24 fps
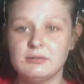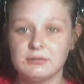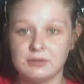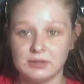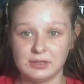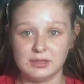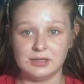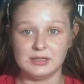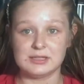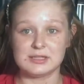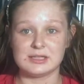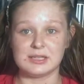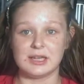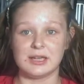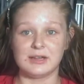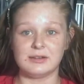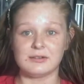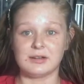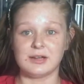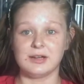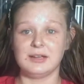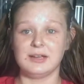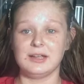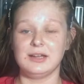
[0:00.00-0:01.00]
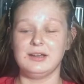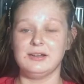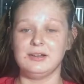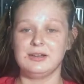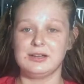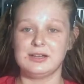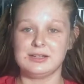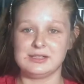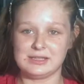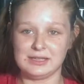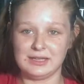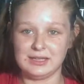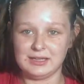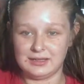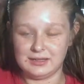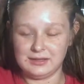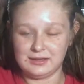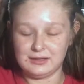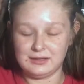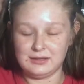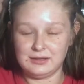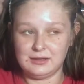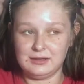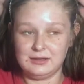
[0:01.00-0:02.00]
really sad right now, because, like,
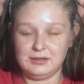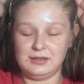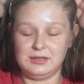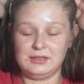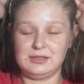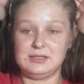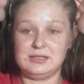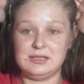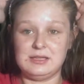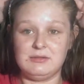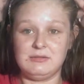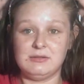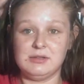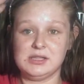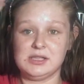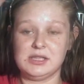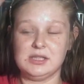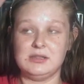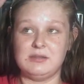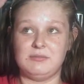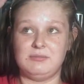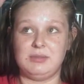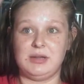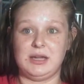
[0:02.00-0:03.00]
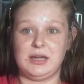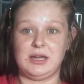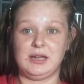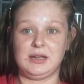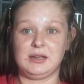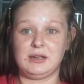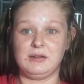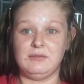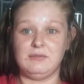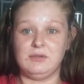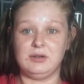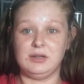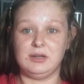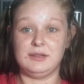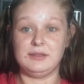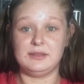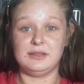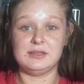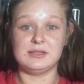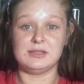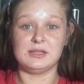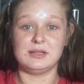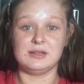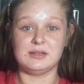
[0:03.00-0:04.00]
the sequins in the back of one of
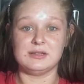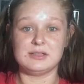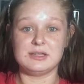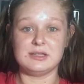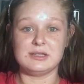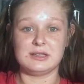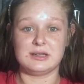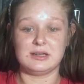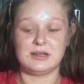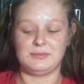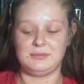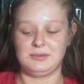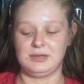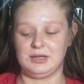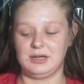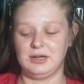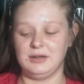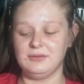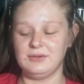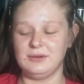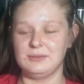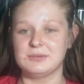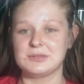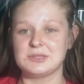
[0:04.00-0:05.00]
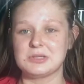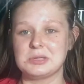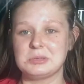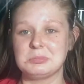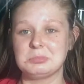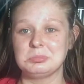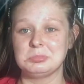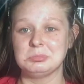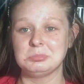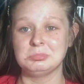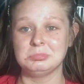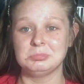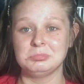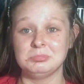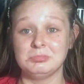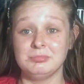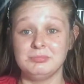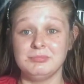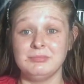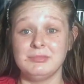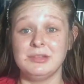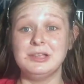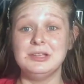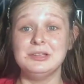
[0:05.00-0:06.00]
these ears is, like, coming off, and I'm just like,
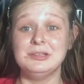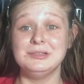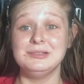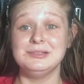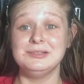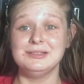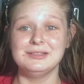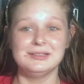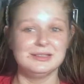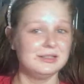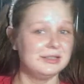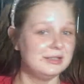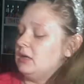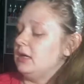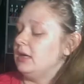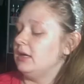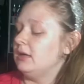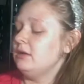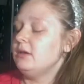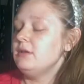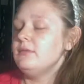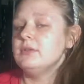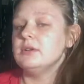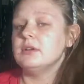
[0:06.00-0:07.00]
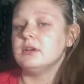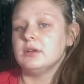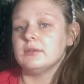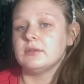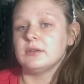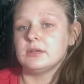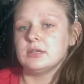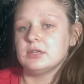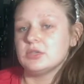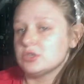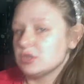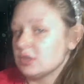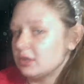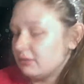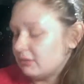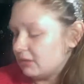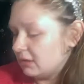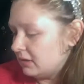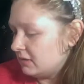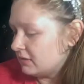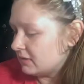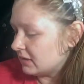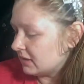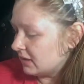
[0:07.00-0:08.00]
I don't even know what foundation I want
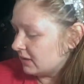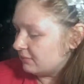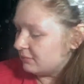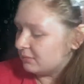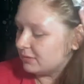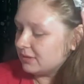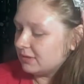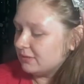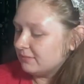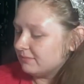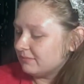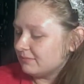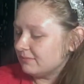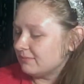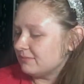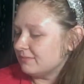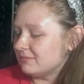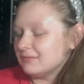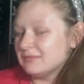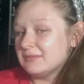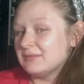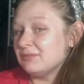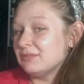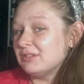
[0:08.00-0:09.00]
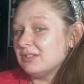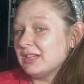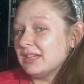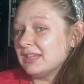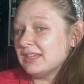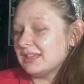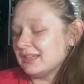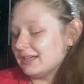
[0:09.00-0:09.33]
to use yet, but we'll get